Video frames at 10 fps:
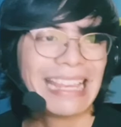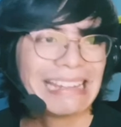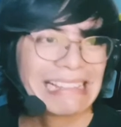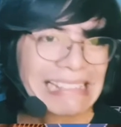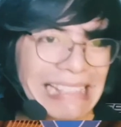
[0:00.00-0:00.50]

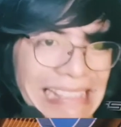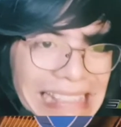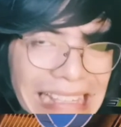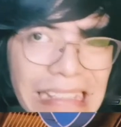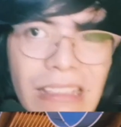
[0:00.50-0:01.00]
in
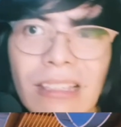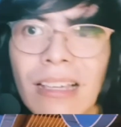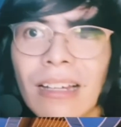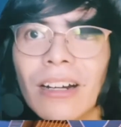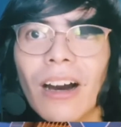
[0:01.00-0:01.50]
existence
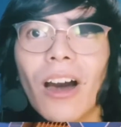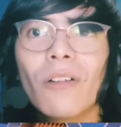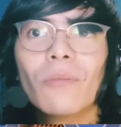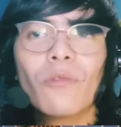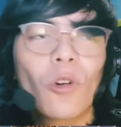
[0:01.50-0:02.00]

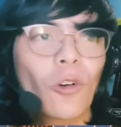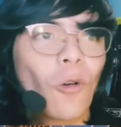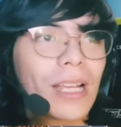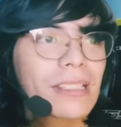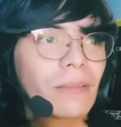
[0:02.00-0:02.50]
for
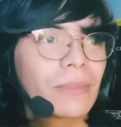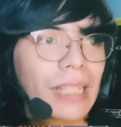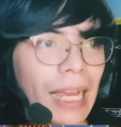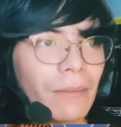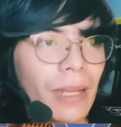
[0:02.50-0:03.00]
quite some
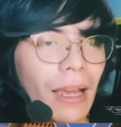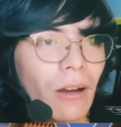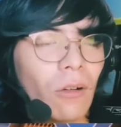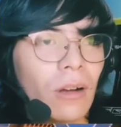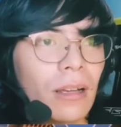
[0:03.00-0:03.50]
time
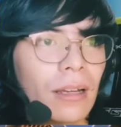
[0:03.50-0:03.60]
now.